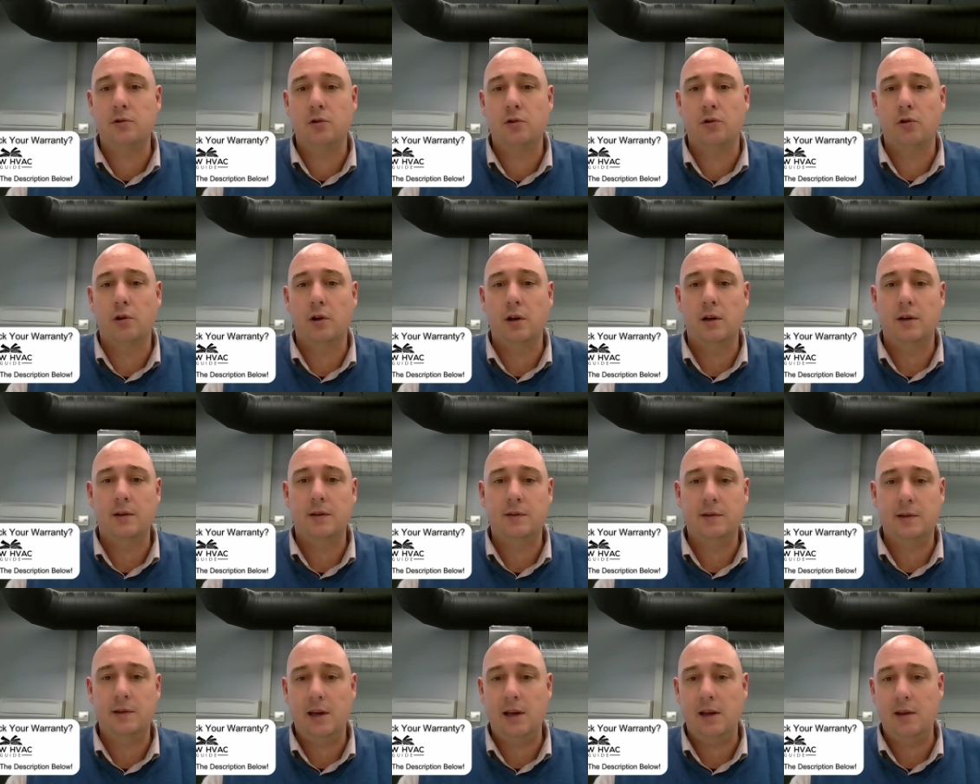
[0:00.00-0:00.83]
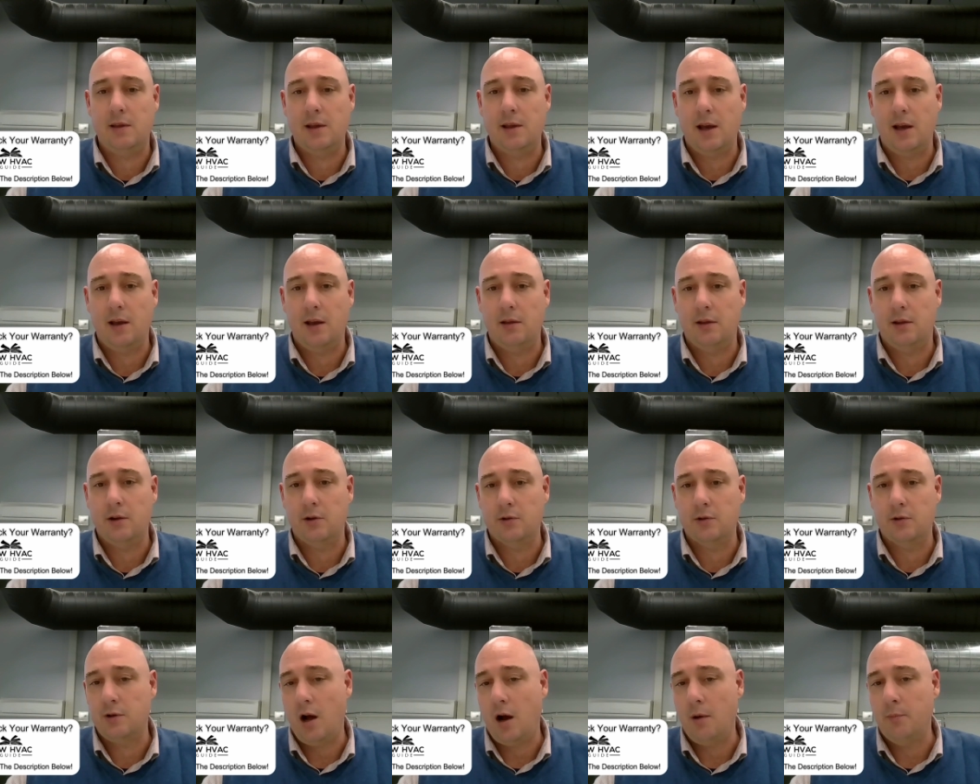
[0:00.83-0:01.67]
you're going to see that
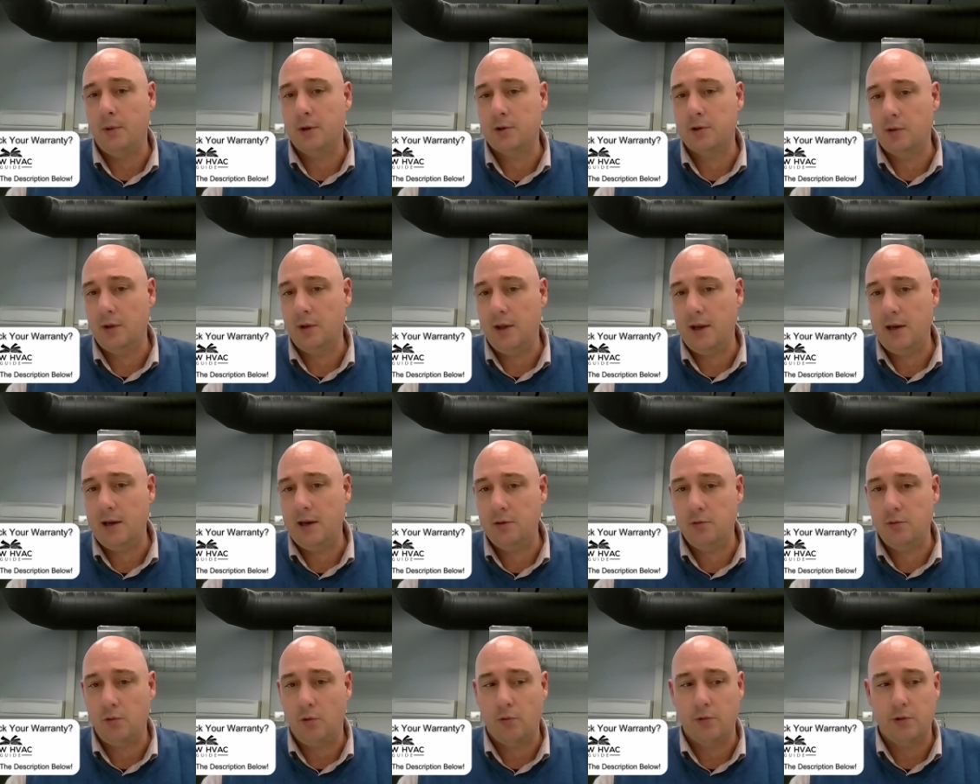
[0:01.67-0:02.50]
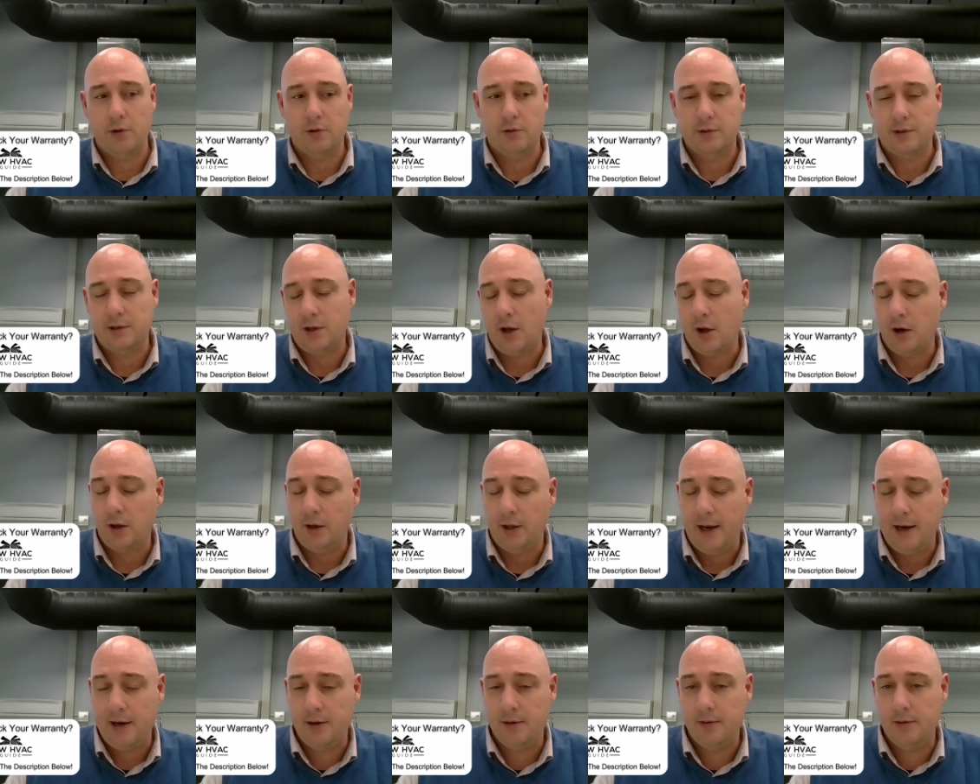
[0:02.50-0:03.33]
there's not much latent or there's a ton of
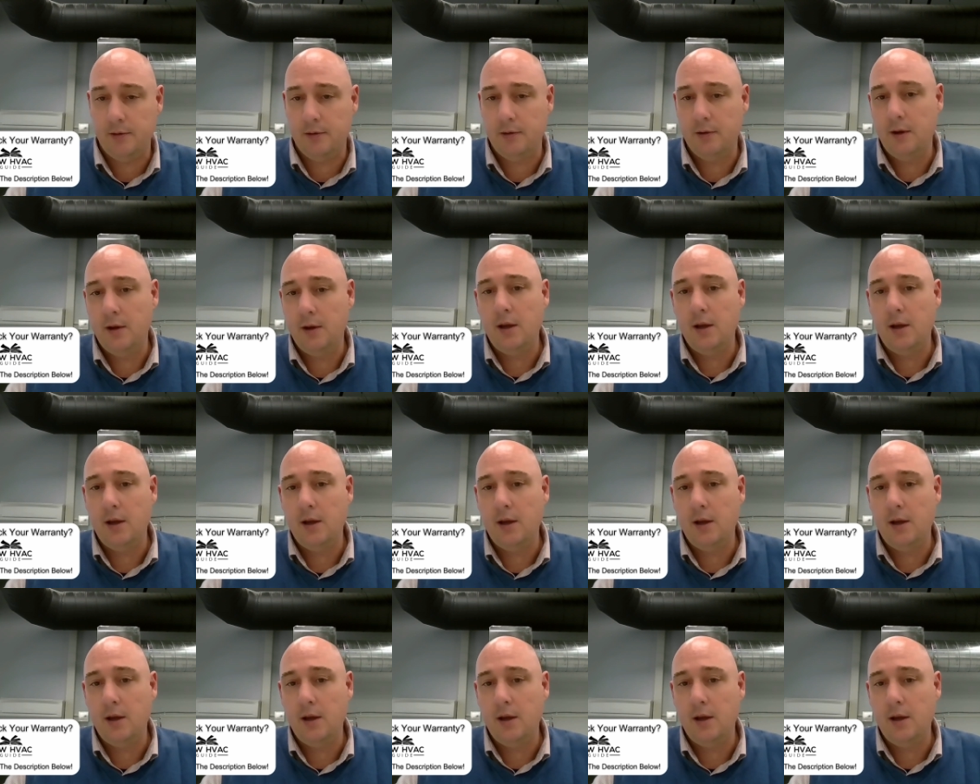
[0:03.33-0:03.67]
latent,